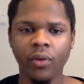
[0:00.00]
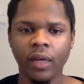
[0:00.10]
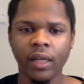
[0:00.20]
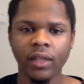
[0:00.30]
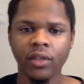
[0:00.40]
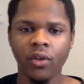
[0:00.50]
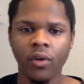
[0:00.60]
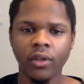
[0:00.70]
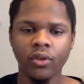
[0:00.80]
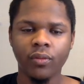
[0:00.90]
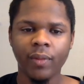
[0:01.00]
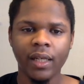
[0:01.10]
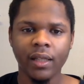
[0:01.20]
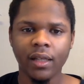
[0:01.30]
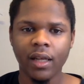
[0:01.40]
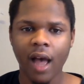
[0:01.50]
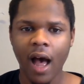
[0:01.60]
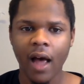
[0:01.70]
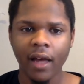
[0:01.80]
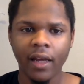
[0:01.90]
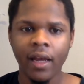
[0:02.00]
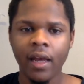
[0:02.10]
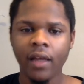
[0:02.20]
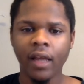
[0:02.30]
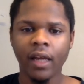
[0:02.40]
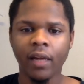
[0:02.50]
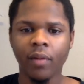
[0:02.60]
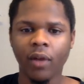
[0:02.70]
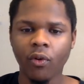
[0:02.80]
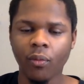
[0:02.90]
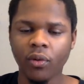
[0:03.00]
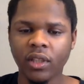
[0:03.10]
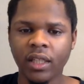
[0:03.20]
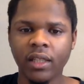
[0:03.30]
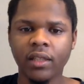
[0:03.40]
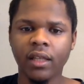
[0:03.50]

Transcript: is going to be the guy that can play with Porzingis.